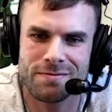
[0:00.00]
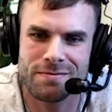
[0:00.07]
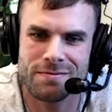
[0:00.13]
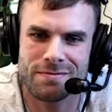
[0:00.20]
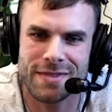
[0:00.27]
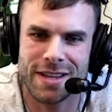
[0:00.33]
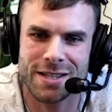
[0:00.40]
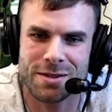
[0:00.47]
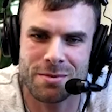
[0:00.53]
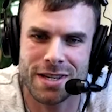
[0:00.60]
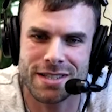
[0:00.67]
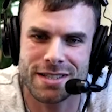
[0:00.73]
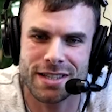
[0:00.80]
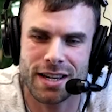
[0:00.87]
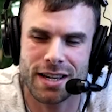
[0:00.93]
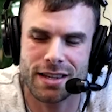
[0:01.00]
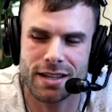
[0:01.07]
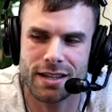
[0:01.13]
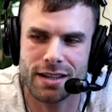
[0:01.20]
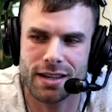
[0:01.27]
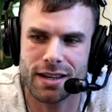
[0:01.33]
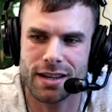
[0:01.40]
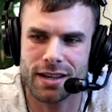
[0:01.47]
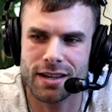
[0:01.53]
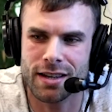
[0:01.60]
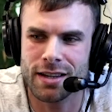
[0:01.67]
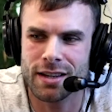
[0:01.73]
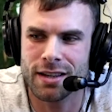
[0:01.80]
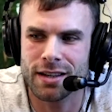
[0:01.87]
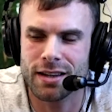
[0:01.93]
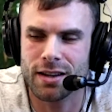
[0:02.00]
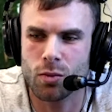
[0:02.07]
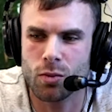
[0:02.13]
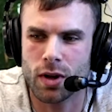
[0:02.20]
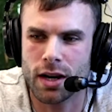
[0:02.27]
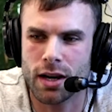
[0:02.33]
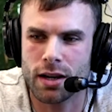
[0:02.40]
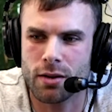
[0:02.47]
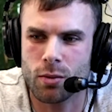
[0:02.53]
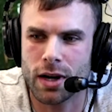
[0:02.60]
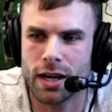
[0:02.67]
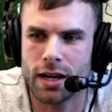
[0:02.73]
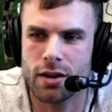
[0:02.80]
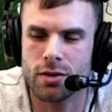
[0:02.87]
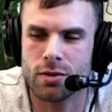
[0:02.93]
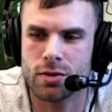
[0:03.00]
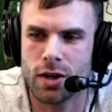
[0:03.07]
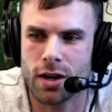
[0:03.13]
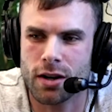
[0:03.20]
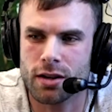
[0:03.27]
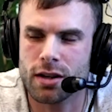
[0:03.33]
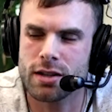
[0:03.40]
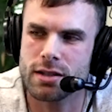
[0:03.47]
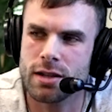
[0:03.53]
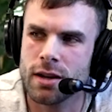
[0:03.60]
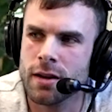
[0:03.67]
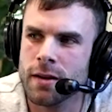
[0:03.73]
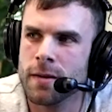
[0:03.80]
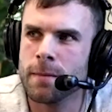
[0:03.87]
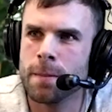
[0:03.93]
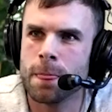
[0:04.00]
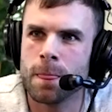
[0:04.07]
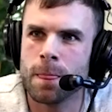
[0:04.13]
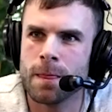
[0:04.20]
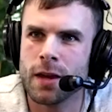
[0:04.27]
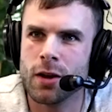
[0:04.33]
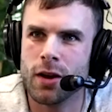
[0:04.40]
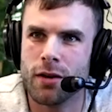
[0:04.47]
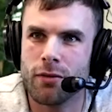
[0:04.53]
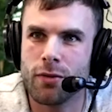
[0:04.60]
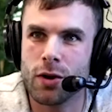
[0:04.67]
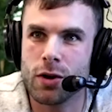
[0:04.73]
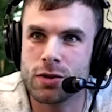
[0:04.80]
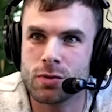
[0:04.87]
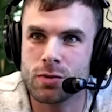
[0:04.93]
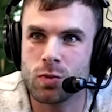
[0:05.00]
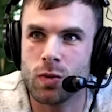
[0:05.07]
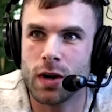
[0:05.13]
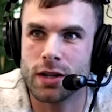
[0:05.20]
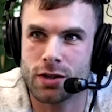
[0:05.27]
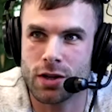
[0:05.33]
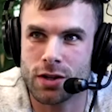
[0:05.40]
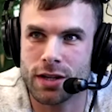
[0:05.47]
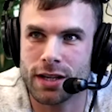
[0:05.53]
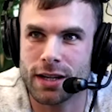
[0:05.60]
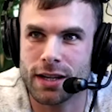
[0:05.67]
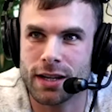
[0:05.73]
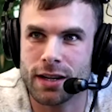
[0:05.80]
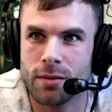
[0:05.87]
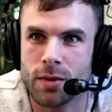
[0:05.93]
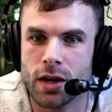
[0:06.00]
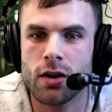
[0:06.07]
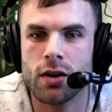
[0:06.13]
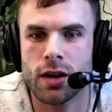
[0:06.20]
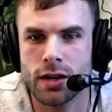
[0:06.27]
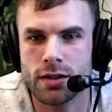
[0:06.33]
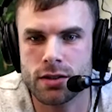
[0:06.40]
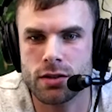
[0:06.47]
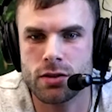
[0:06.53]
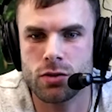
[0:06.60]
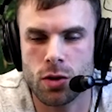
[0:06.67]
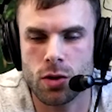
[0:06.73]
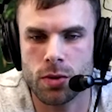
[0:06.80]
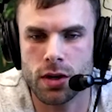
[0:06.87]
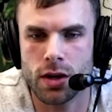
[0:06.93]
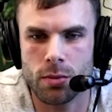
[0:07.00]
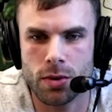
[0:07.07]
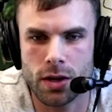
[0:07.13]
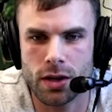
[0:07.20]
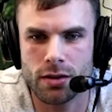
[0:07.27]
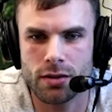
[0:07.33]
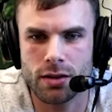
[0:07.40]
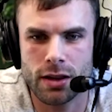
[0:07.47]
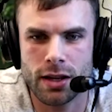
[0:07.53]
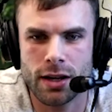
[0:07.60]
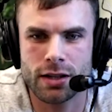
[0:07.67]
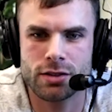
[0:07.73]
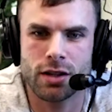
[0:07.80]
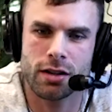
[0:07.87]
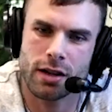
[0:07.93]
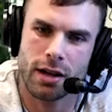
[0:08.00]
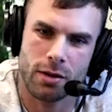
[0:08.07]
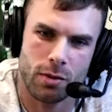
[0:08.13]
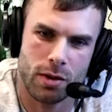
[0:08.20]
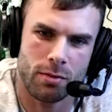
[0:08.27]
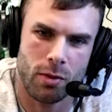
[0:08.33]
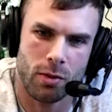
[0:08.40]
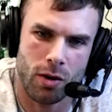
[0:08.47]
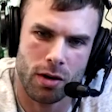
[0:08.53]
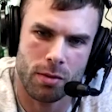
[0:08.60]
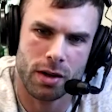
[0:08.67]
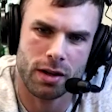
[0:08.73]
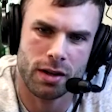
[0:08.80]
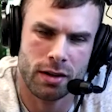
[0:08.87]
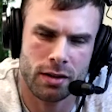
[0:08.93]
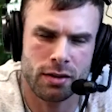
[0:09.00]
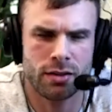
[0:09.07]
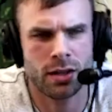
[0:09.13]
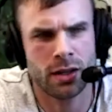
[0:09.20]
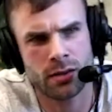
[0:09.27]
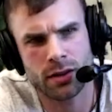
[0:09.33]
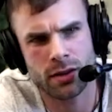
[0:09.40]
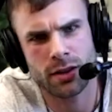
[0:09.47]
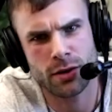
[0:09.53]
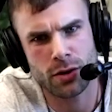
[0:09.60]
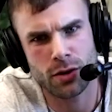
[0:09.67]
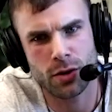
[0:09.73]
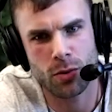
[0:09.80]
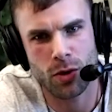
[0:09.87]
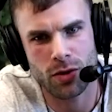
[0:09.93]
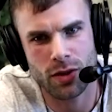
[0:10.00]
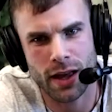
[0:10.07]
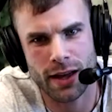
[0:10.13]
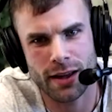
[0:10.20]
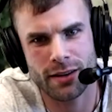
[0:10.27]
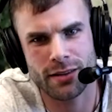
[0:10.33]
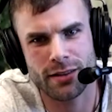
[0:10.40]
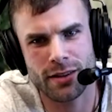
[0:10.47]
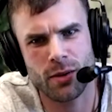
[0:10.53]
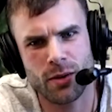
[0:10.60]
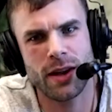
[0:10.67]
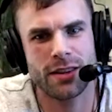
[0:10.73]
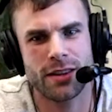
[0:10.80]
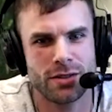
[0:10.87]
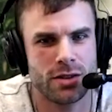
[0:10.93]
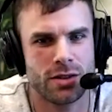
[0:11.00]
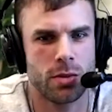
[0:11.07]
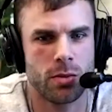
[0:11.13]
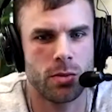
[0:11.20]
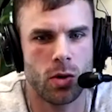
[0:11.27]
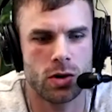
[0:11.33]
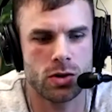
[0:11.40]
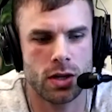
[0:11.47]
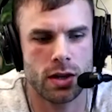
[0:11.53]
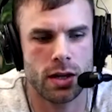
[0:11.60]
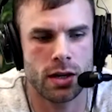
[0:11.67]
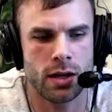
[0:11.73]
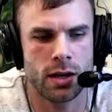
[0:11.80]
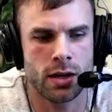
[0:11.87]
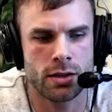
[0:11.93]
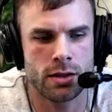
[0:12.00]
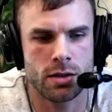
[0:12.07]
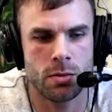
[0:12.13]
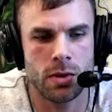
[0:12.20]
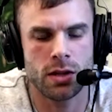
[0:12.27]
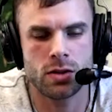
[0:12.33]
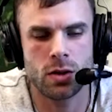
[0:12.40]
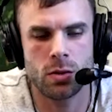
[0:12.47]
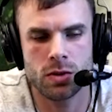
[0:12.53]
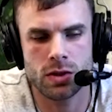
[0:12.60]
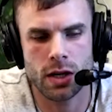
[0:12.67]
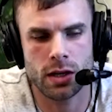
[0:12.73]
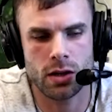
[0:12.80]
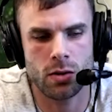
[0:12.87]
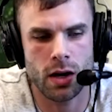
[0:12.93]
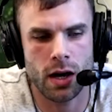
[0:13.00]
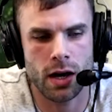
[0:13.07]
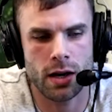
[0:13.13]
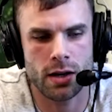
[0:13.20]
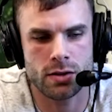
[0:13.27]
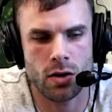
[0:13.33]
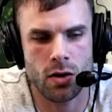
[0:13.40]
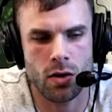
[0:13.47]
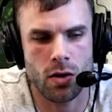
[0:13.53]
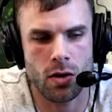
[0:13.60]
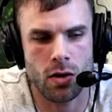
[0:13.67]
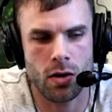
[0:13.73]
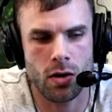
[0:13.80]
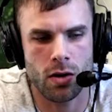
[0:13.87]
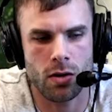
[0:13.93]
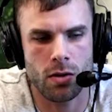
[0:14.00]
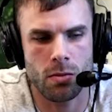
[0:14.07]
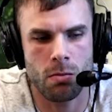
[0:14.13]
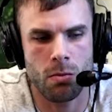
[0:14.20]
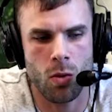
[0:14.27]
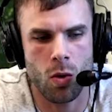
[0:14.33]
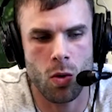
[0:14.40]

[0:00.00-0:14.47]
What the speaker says: That's amazing. I think when I hear you talk, because you know, at first I started digging in. I'm like, oh, okay, it's a nootropic company, and then I started kind of reading more, and I'm like, oh, okay, well, they do a little more than that. Oh, wait, there's a little bit more. So I think to me, it's almost like you guys are more